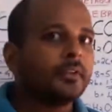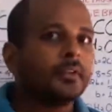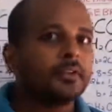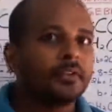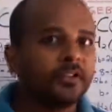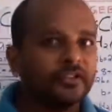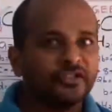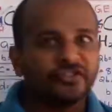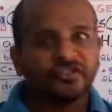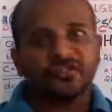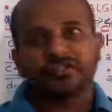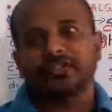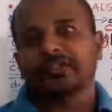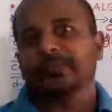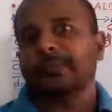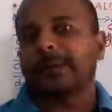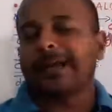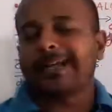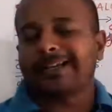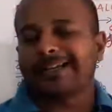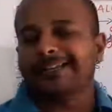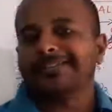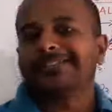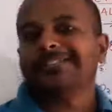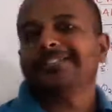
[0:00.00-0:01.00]
this
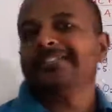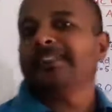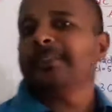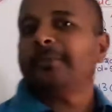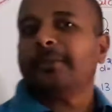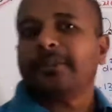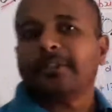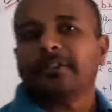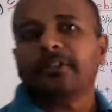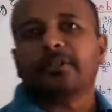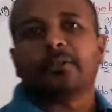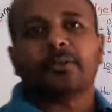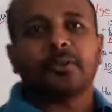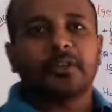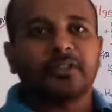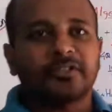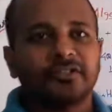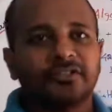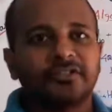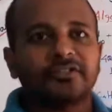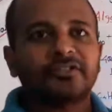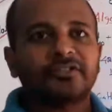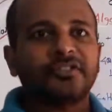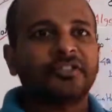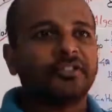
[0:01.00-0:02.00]
balancing chemical
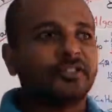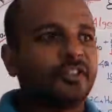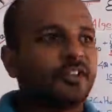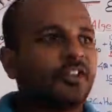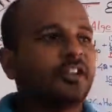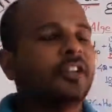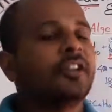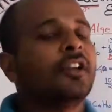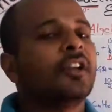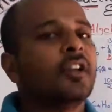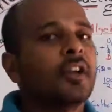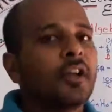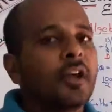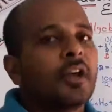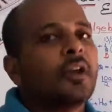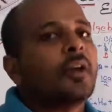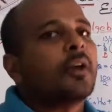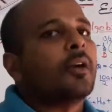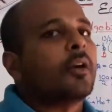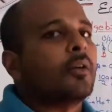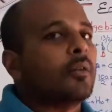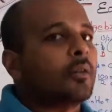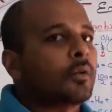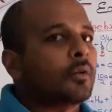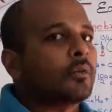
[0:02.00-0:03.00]
equations in the
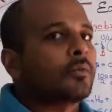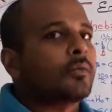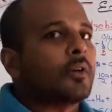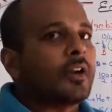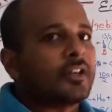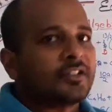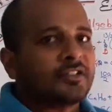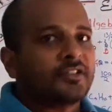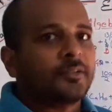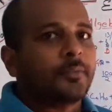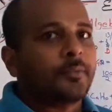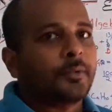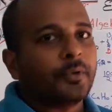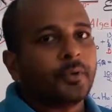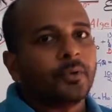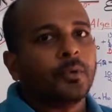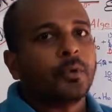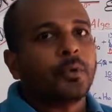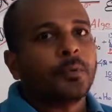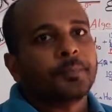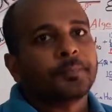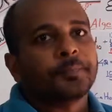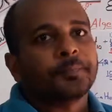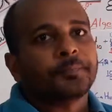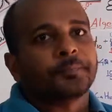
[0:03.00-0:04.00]
our WhatsApp group.